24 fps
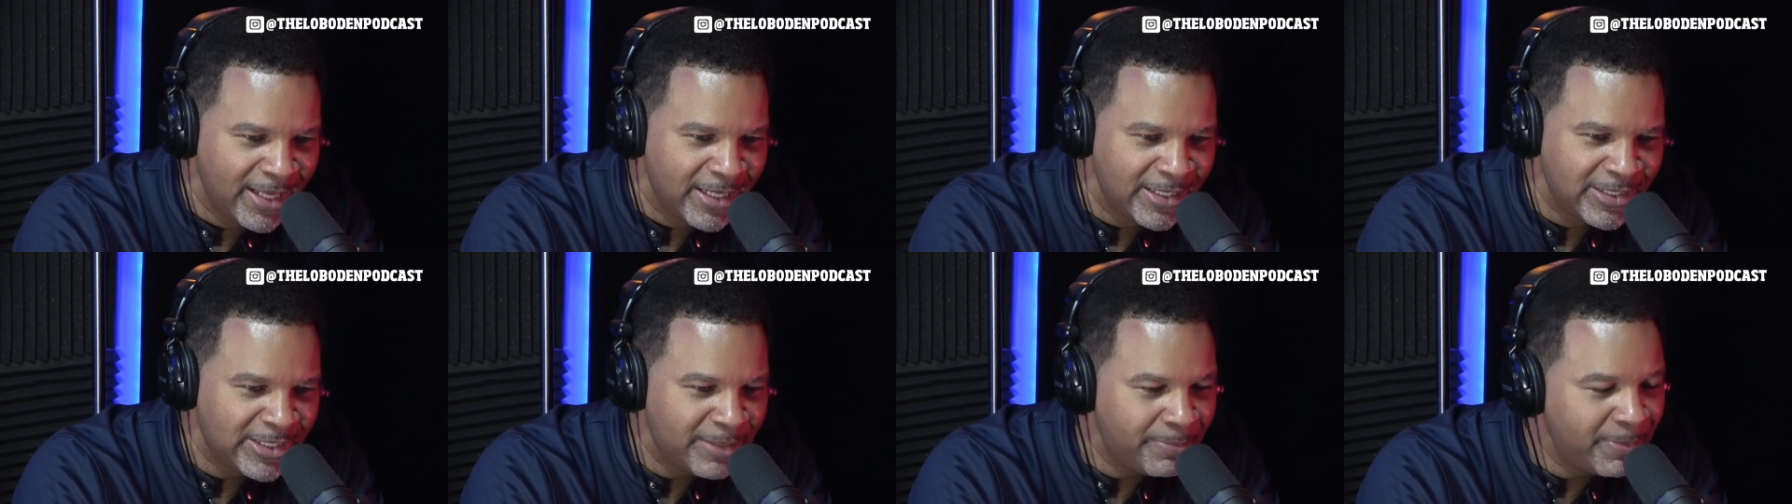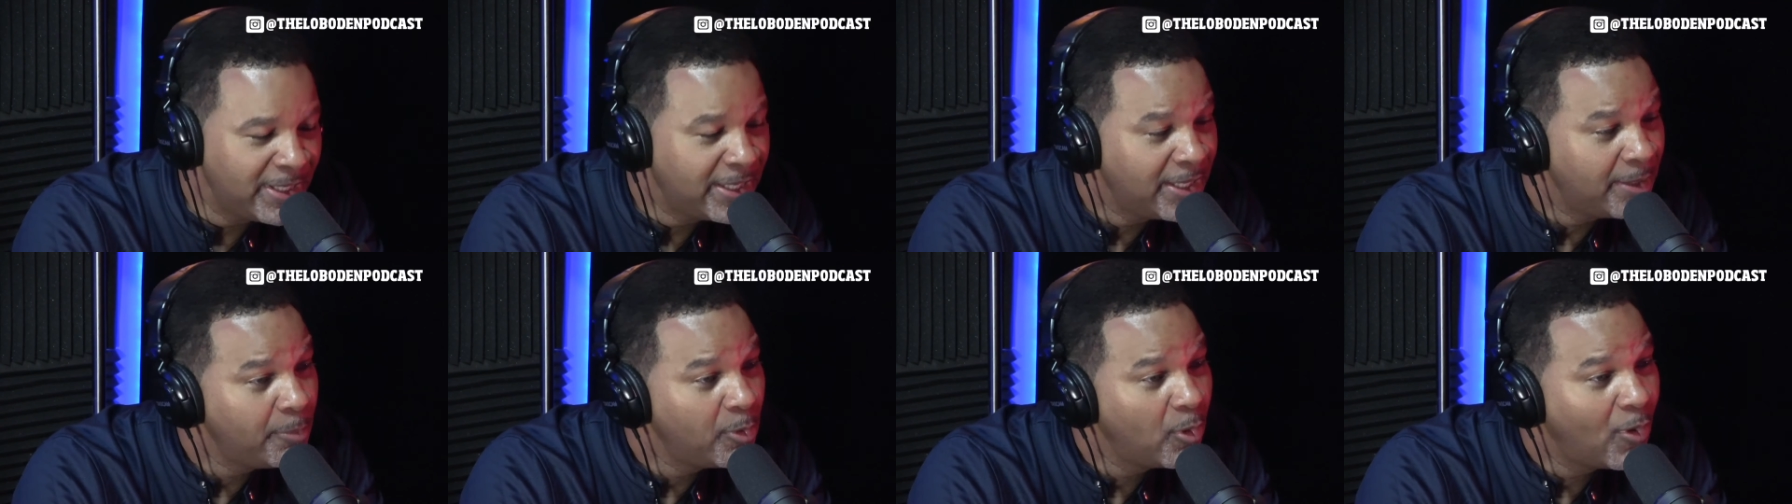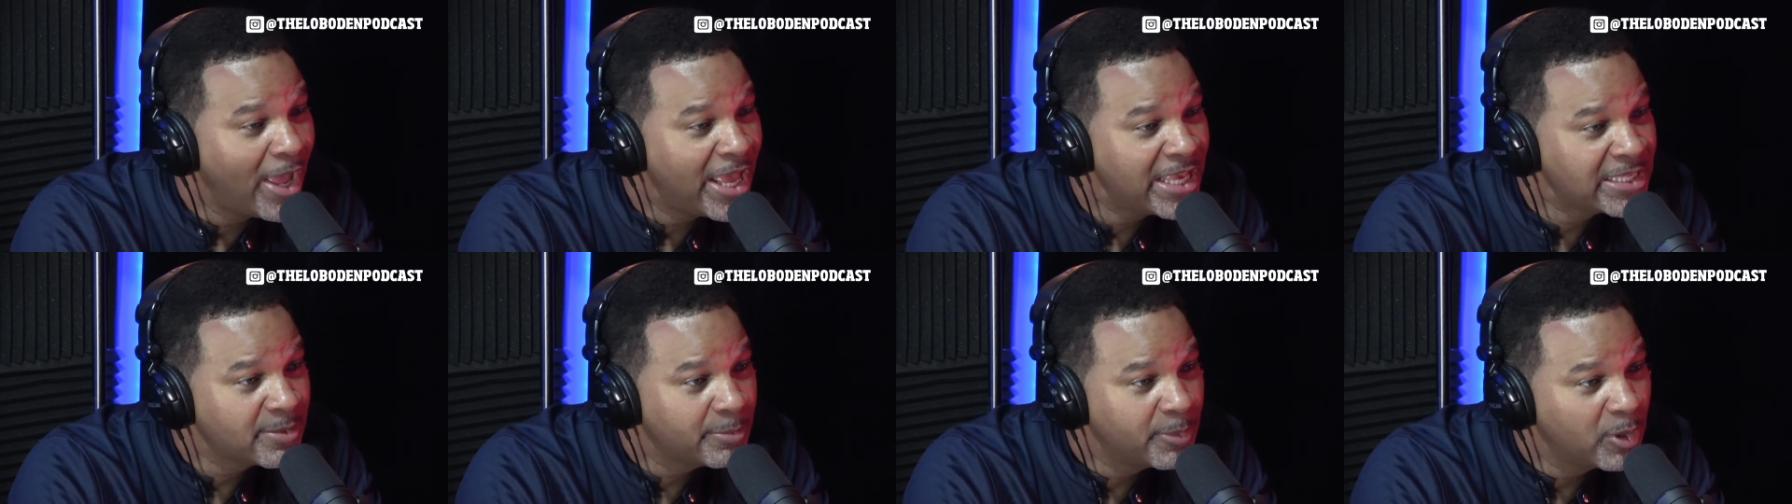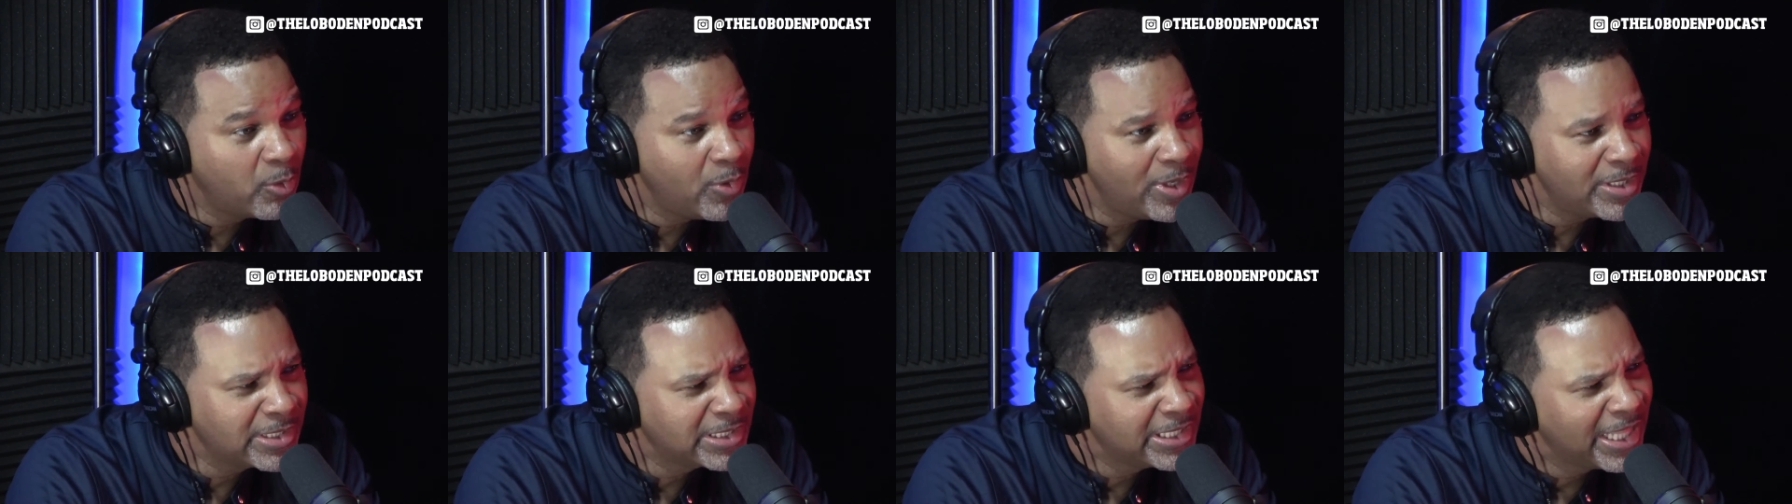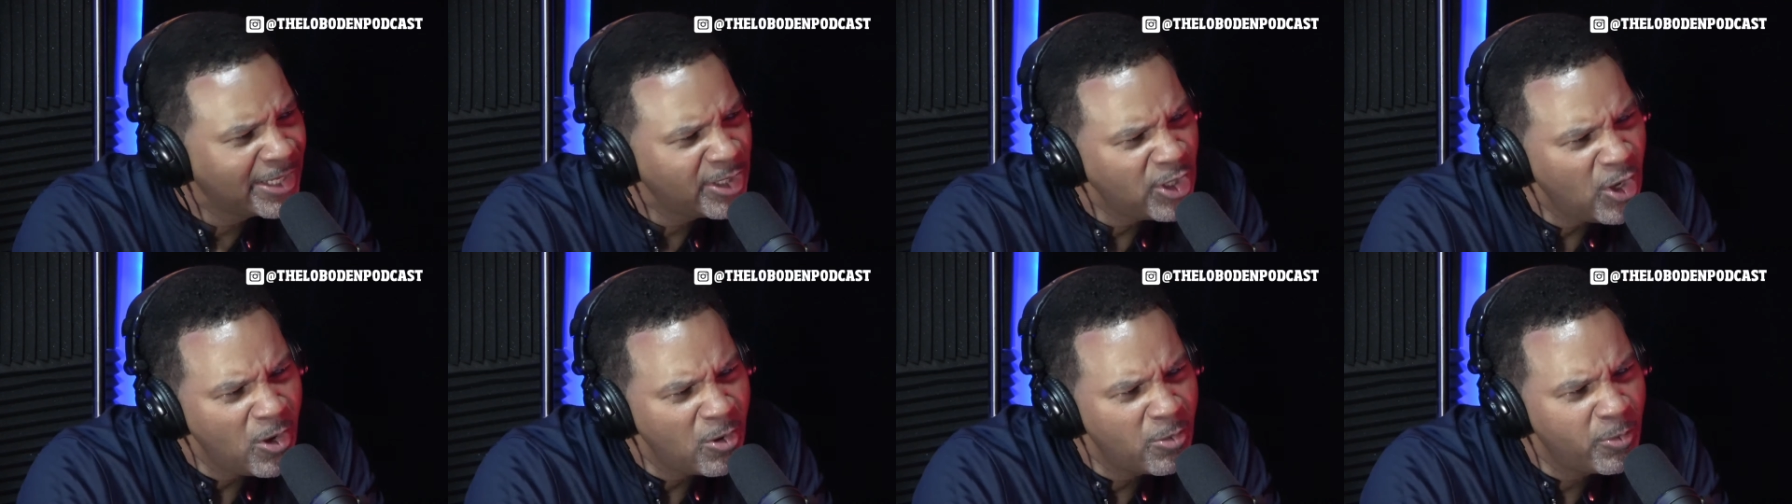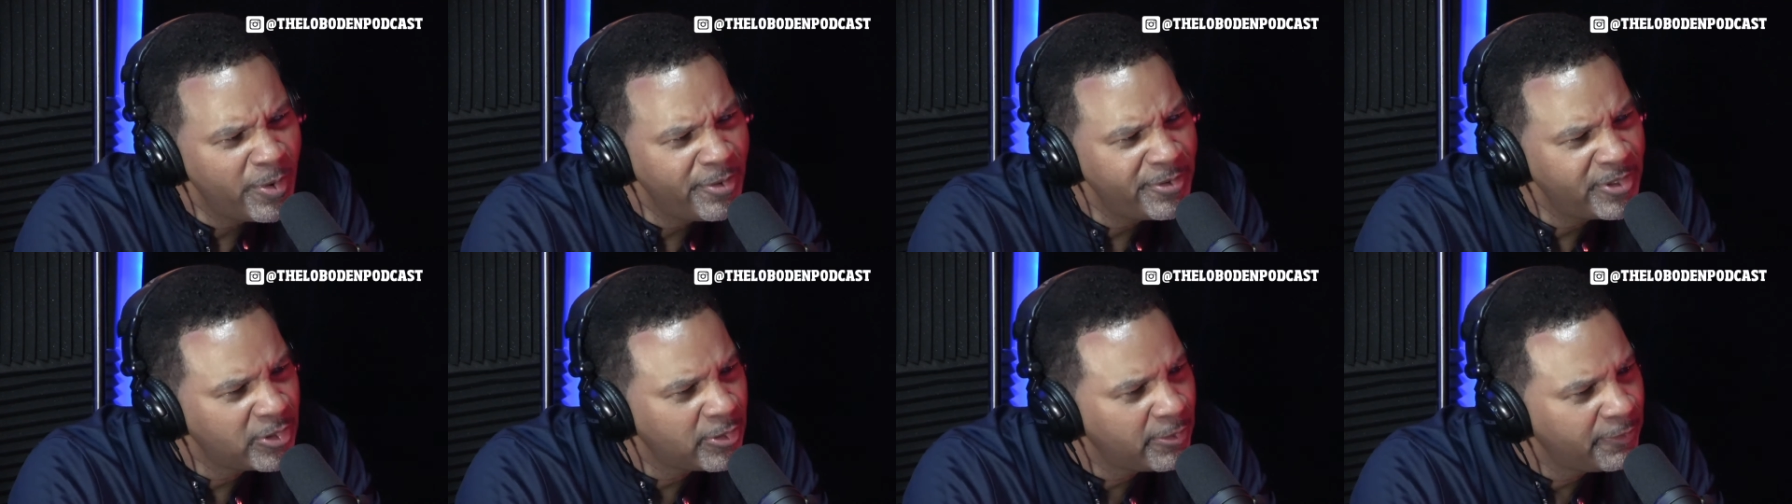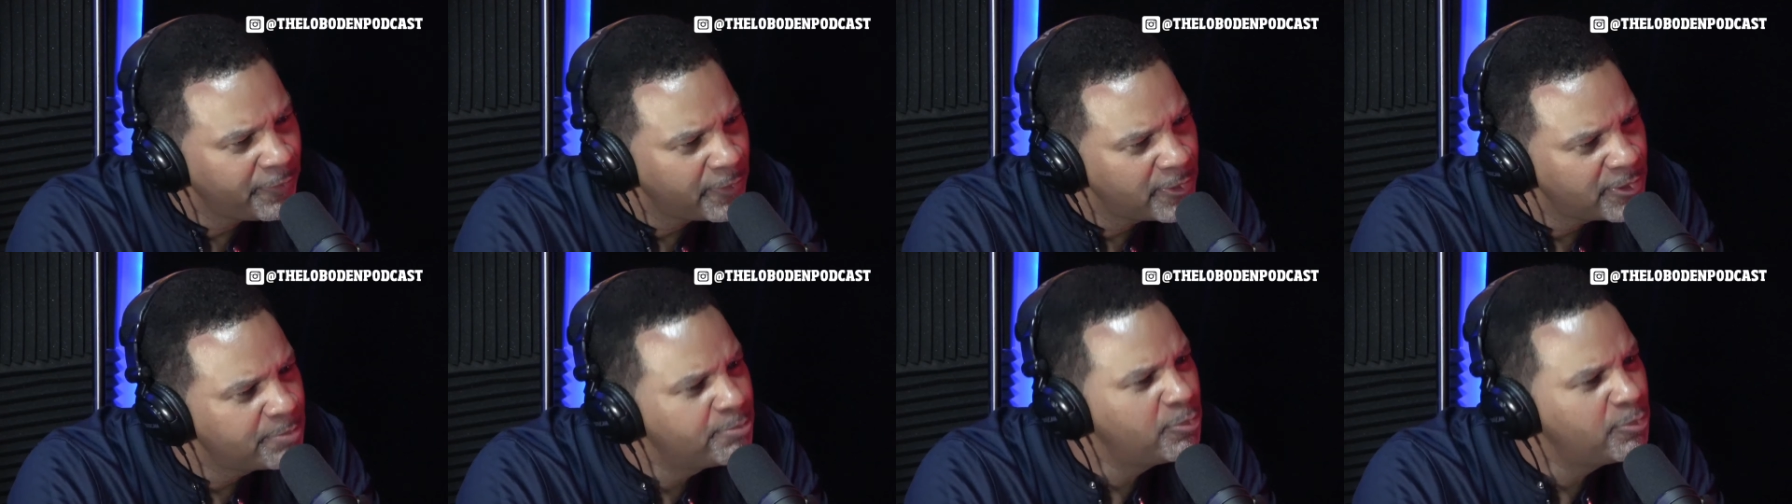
Jimmy Kimmel asked him a question like, "Yo, what was your first